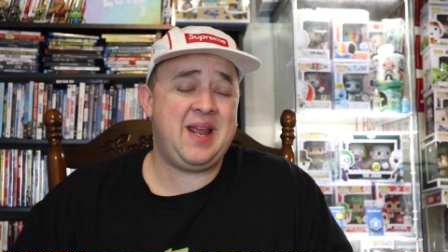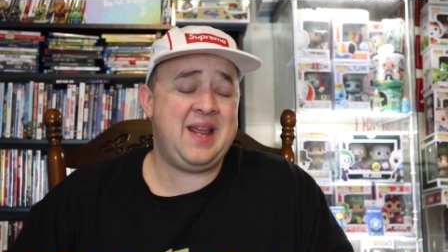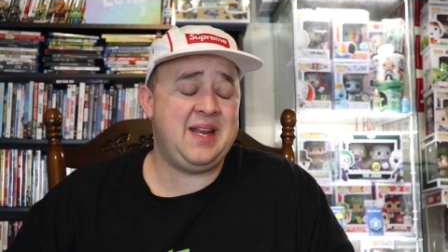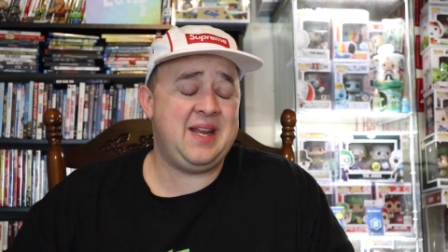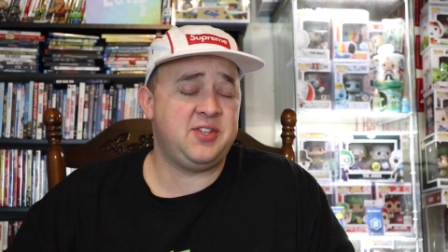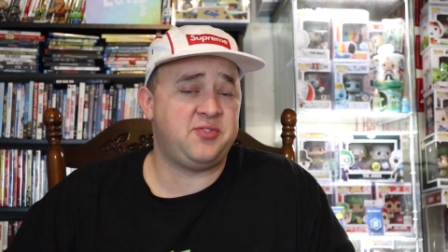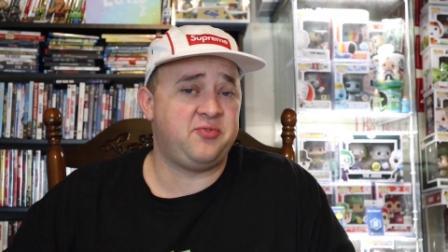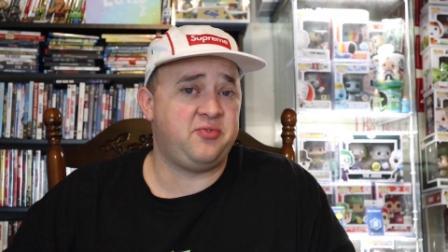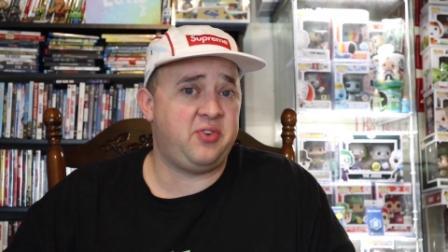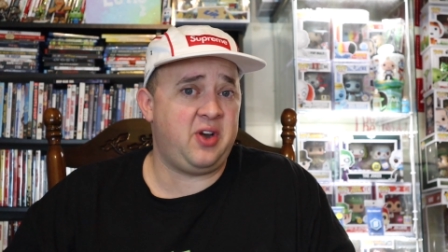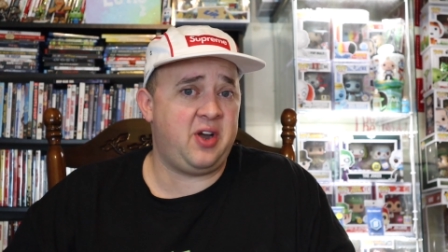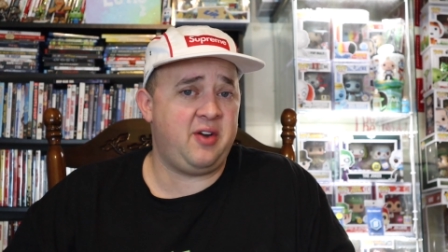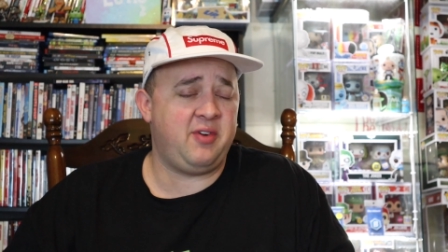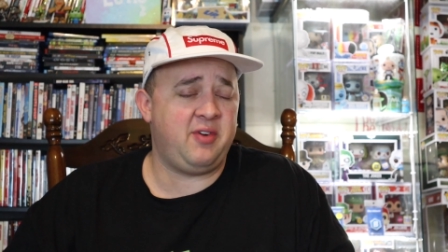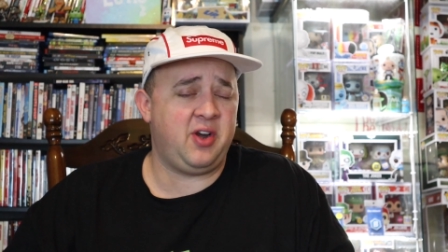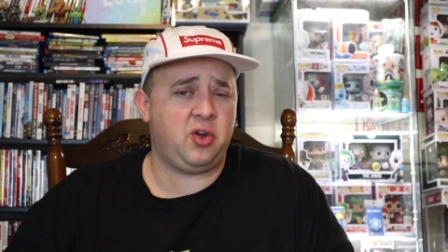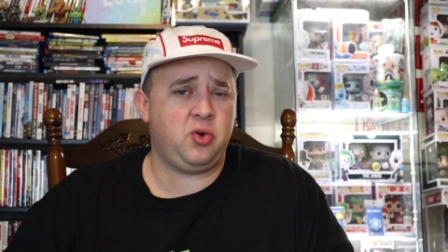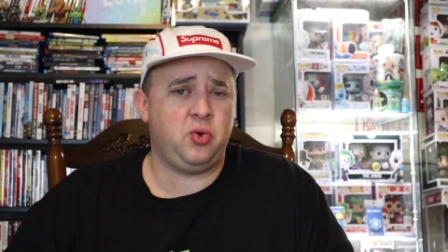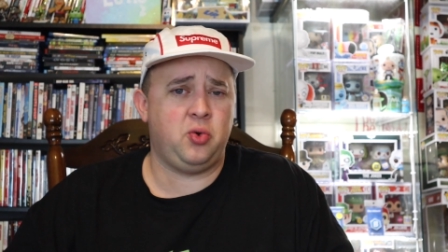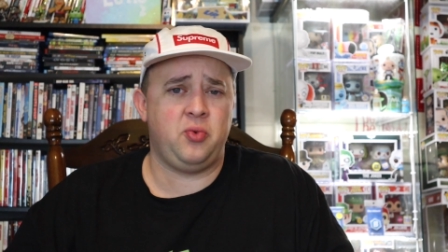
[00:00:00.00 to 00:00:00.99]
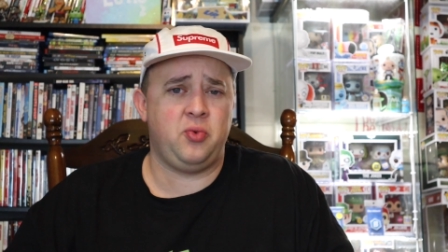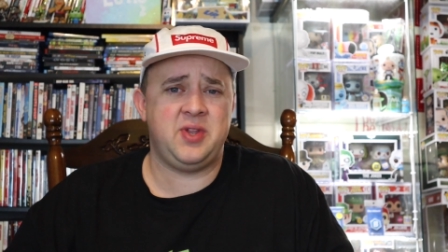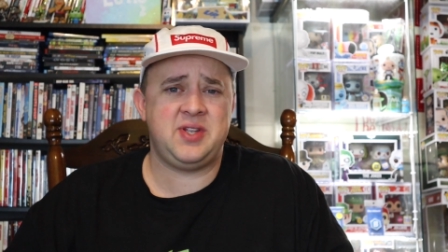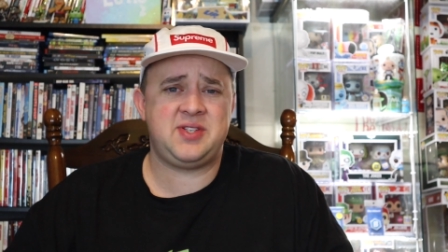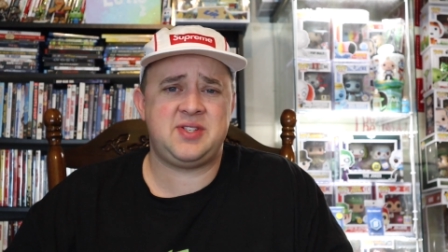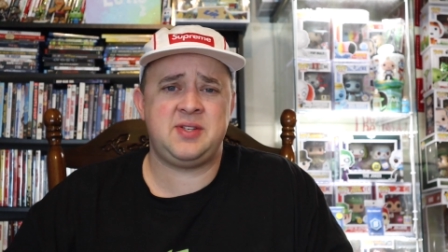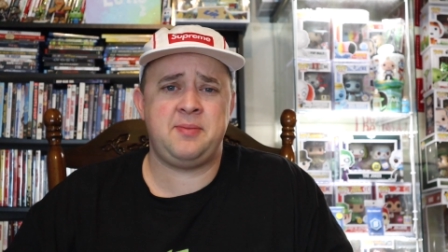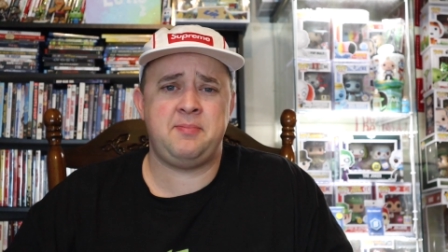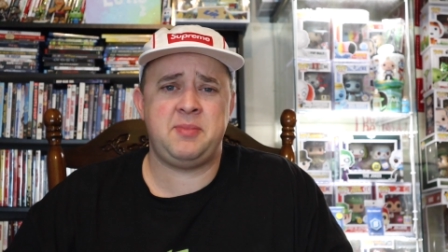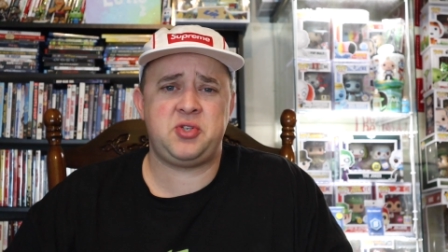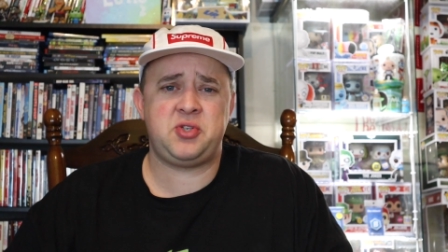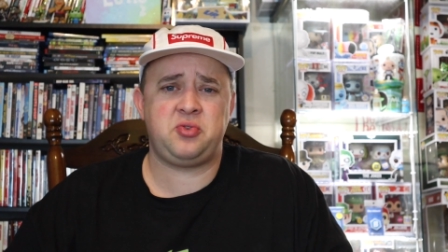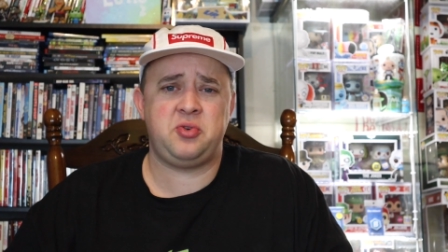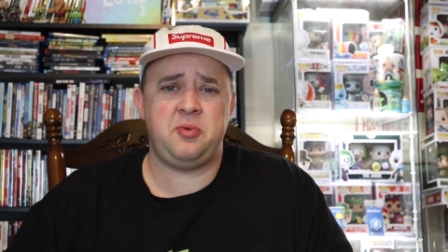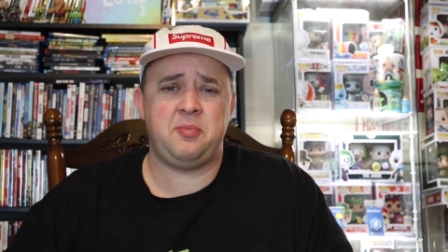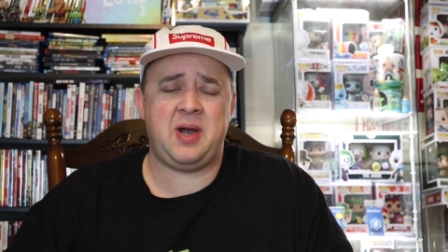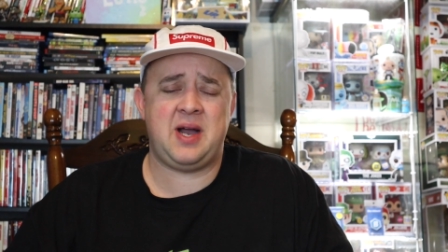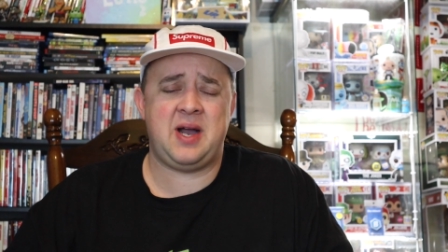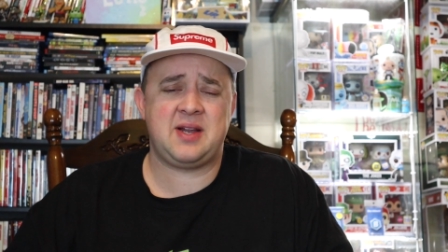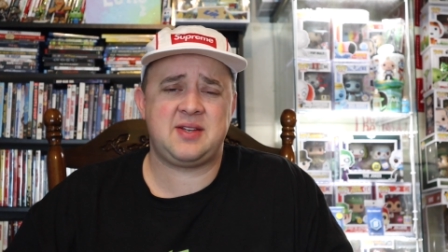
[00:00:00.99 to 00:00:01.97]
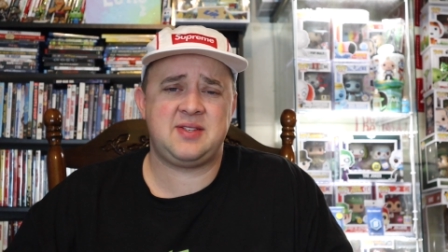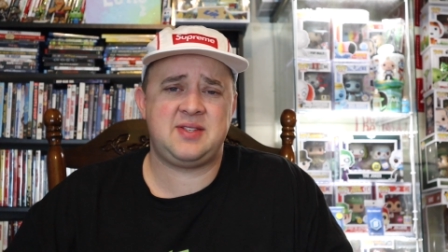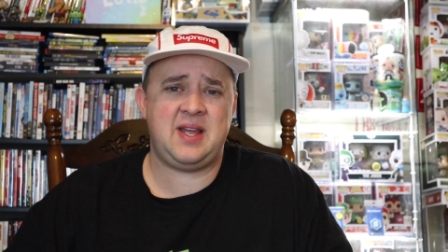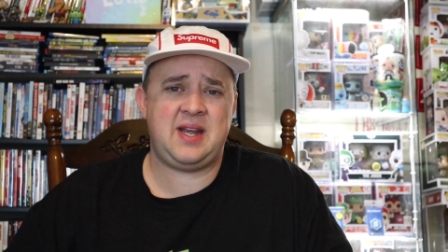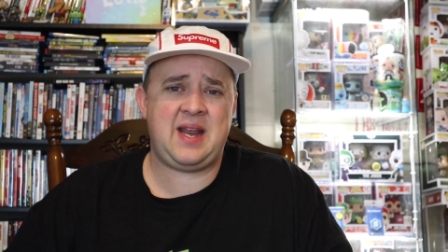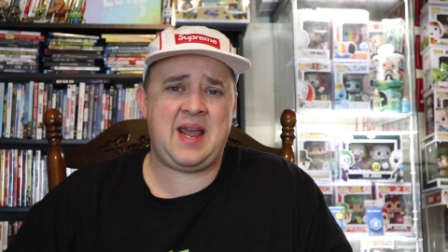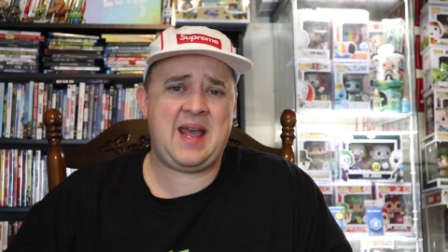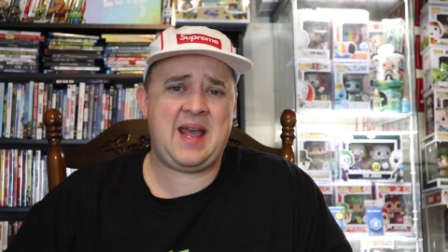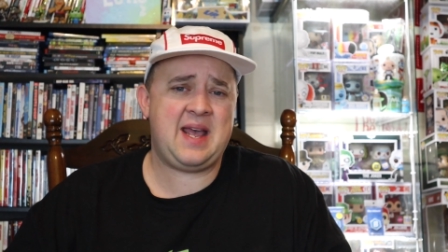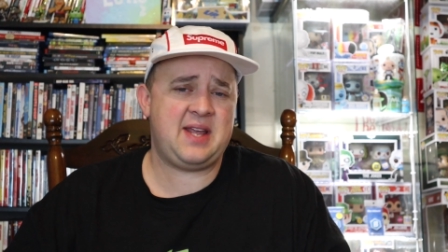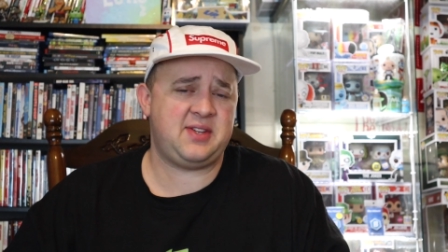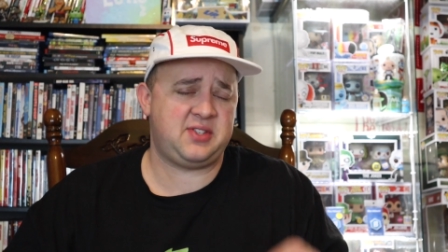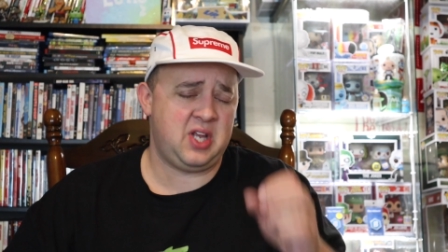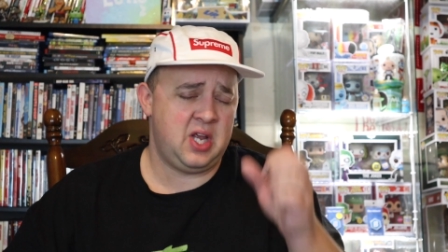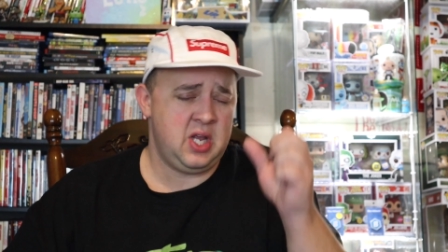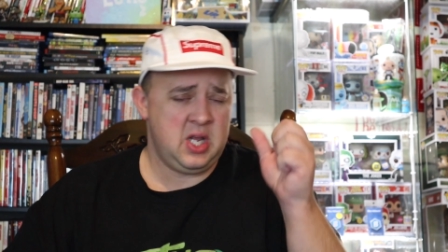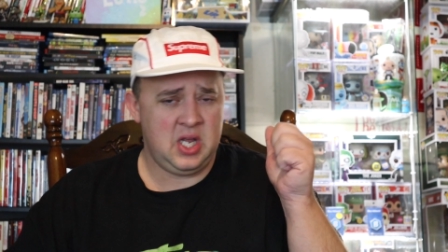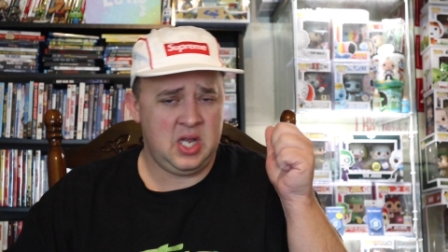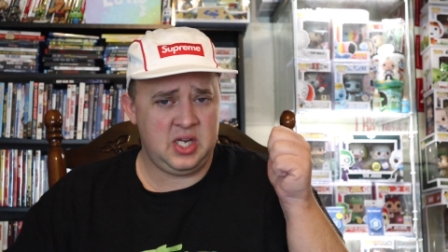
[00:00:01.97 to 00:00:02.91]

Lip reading: It is very, very cool. This is a mystery box that has